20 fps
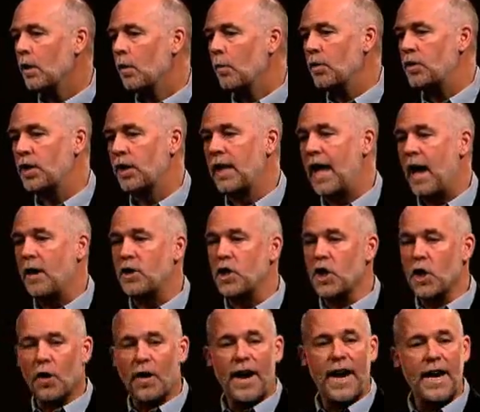which allows
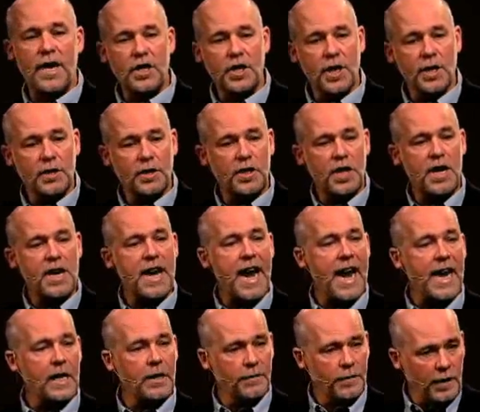your agents to
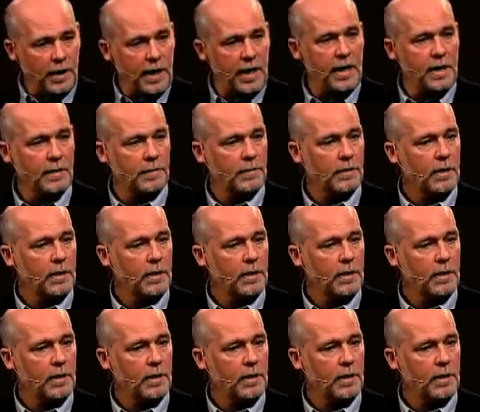natively